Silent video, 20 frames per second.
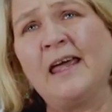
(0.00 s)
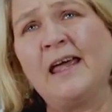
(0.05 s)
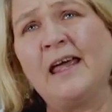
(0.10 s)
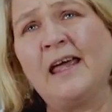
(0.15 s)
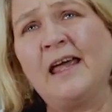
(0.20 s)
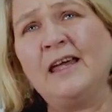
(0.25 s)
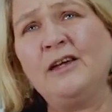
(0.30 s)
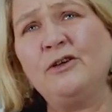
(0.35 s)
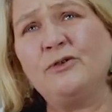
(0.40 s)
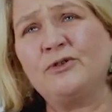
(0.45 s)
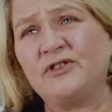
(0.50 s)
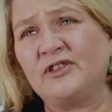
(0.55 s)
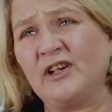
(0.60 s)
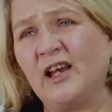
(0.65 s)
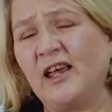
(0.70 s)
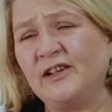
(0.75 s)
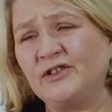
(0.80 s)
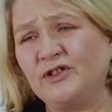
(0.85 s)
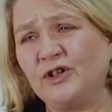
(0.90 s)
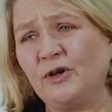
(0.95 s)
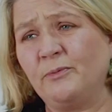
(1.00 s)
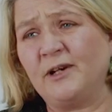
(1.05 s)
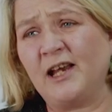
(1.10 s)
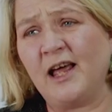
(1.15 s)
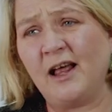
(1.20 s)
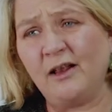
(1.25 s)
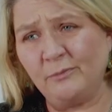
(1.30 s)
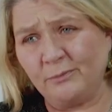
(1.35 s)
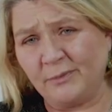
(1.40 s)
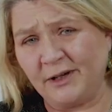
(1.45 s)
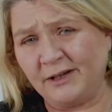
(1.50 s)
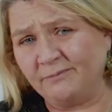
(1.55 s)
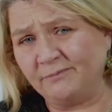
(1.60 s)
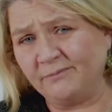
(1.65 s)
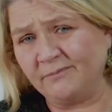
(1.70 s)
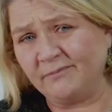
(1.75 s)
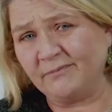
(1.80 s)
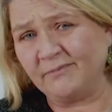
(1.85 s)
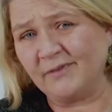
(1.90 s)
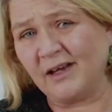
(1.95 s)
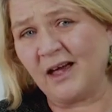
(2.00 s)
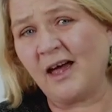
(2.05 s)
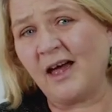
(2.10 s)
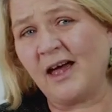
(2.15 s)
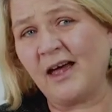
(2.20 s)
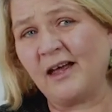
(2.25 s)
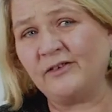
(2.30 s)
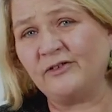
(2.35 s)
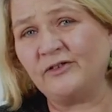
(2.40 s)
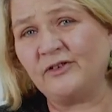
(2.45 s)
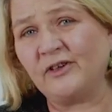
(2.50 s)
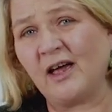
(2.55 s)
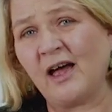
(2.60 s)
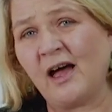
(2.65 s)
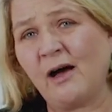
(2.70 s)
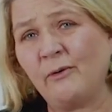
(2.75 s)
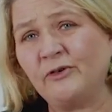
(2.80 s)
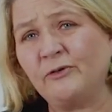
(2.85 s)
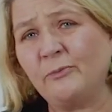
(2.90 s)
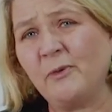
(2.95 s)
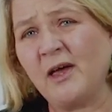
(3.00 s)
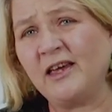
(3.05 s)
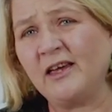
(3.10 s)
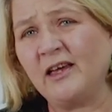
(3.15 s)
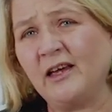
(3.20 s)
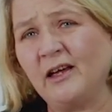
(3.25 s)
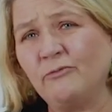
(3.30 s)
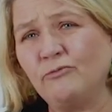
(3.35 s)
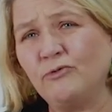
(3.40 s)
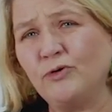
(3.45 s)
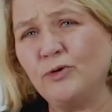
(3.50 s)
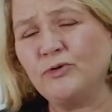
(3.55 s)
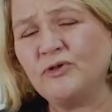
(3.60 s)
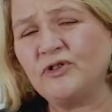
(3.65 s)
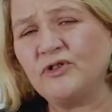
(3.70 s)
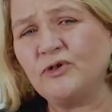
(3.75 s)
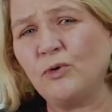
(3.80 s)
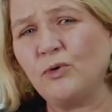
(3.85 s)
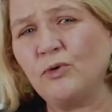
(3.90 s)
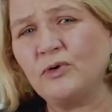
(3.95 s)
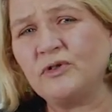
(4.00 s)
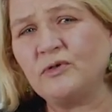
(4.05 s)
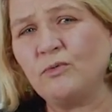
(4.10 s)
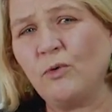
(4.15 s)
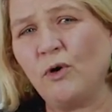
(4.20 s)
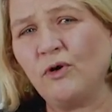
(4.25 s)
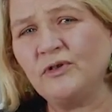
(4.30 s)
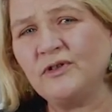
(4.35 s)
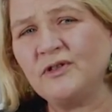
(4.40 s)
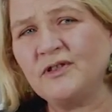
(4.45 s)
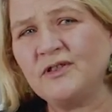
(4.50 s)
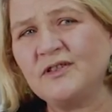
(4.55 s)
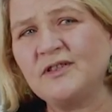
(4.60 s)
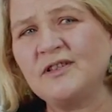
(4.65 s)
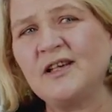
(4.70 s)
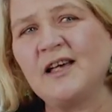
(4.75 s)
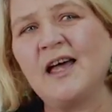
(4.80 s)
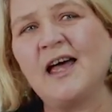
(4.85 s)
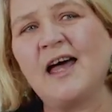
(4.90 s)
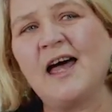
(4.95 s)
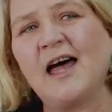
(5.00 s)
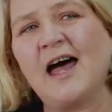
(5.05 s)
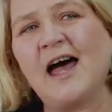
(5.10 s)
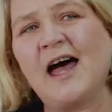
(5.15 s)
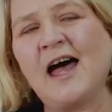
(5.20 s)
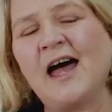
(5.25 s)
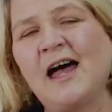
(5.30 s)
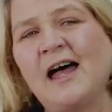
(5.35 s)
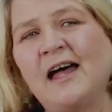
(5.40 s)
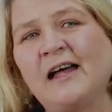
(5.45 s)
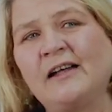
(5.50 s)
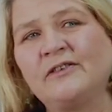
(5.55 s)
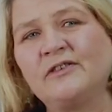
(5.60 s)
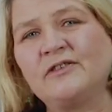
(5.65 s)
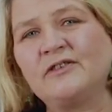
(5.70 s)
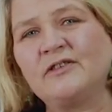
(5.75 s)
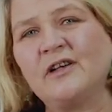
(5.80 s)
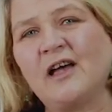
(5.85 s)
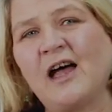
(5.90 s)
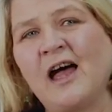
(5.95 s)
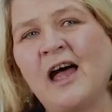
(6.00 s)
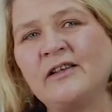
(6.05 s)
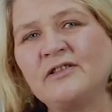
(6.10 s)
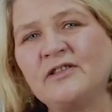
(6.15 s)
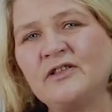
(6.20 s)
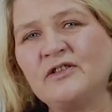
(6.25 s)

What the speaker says: he used to like to come and help me. And I was making a roux sauce once, and as